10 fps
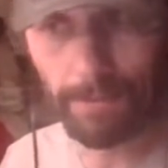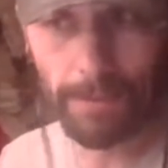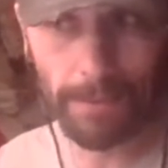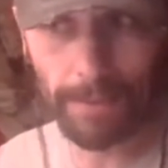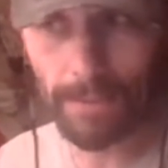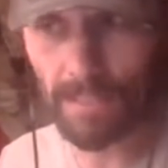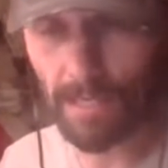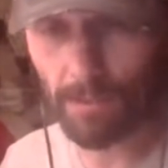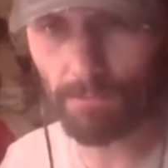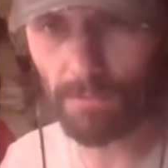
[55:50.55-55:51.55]
And then I guess
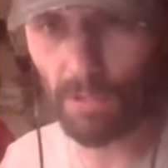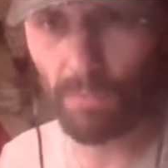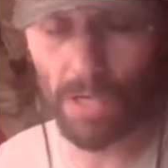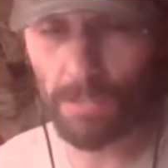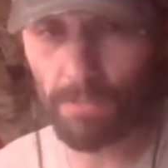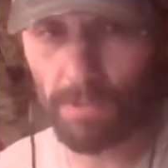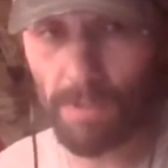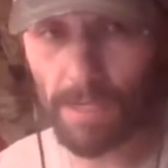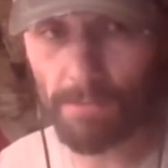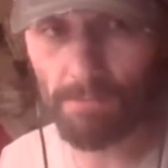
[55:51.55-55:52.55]
I could
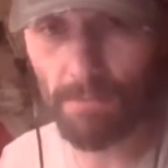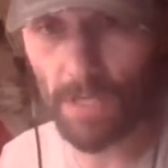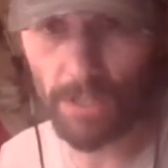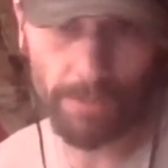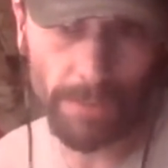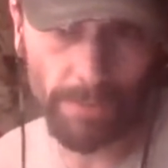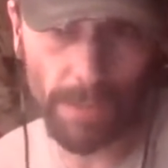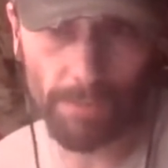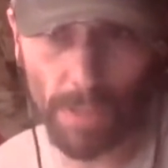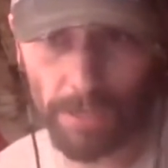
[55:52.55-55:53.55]
possibly make him a
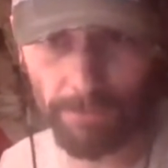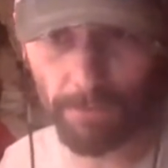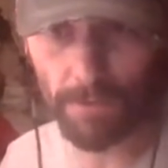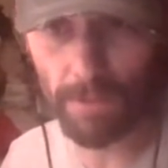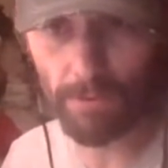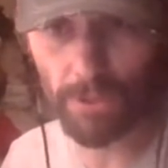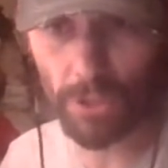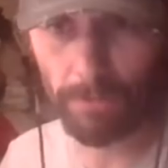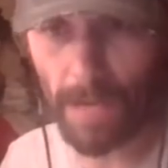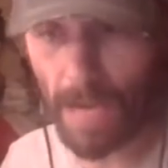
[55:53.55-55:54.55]
GPP play if he was able to shut